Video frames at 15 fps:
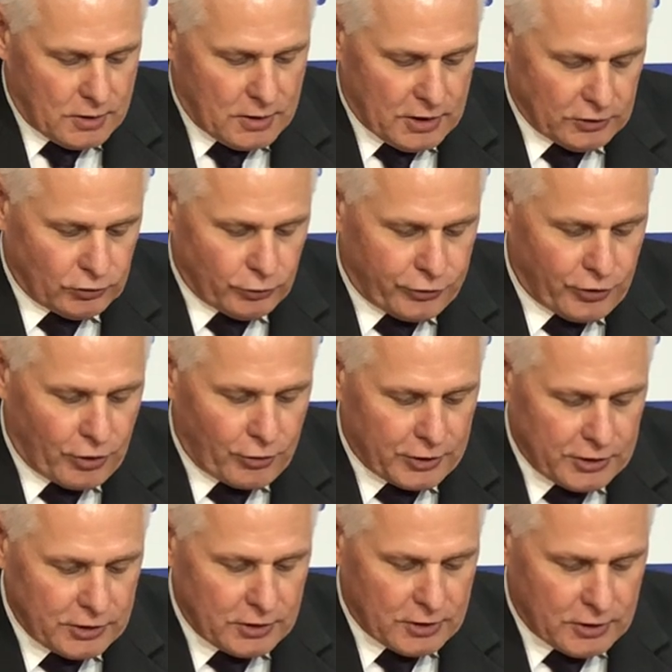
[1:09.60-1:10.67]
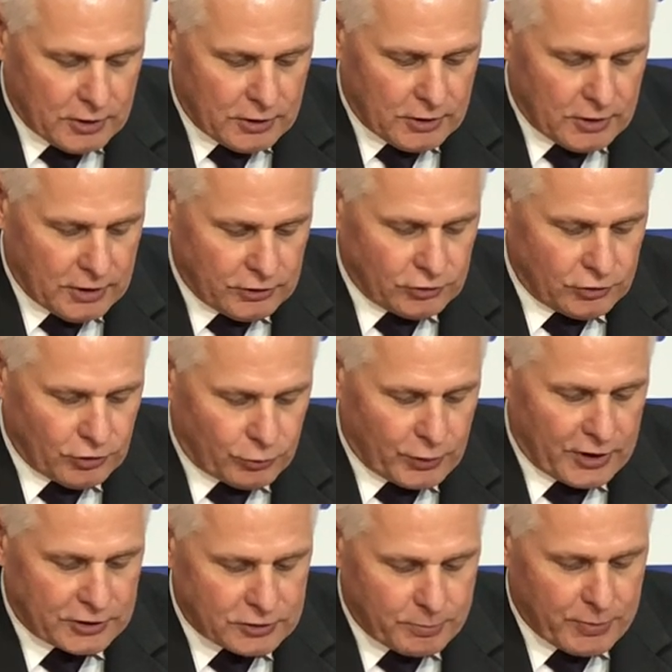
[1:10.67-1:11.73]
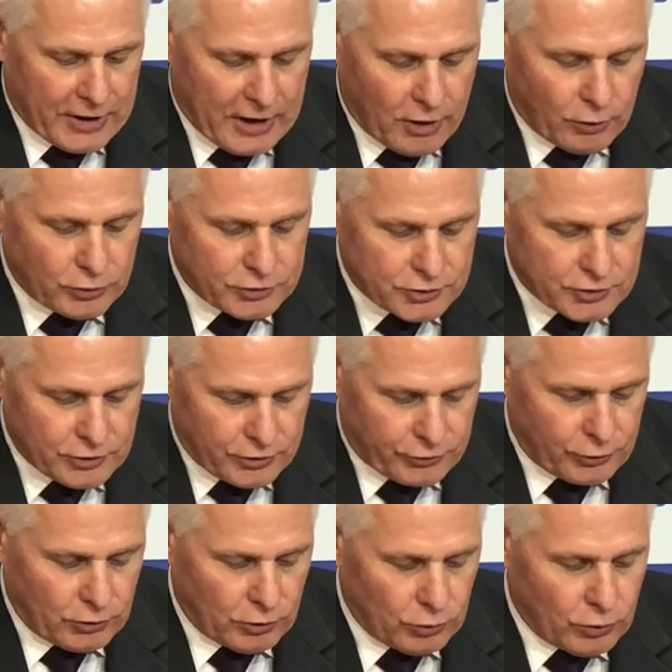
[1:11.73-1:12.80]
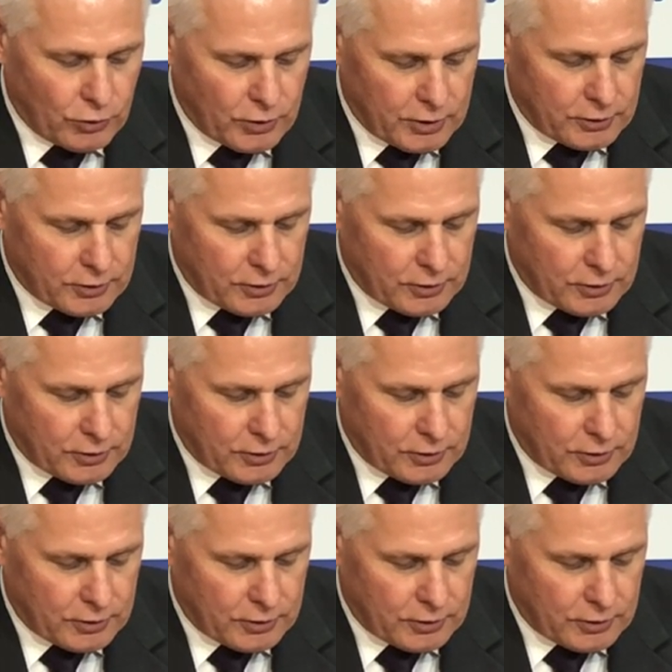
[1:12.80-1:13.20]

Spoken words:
and authority and direct powers through law